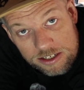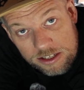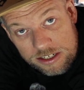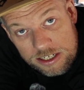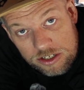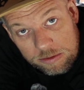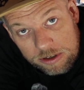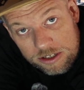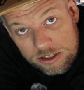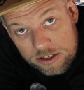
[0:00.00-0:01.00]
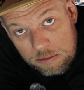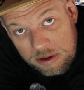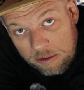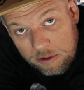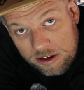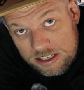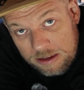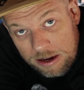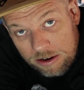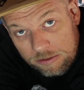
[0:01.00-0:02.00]
to the distributor to minimize the
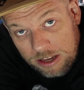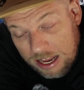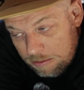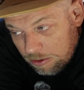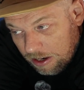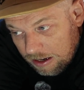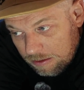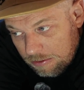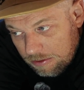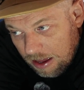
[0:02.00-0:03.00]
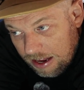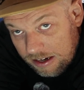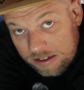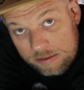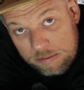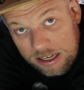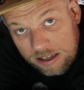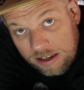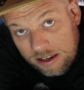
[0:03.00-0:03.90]
amount of cable length and make it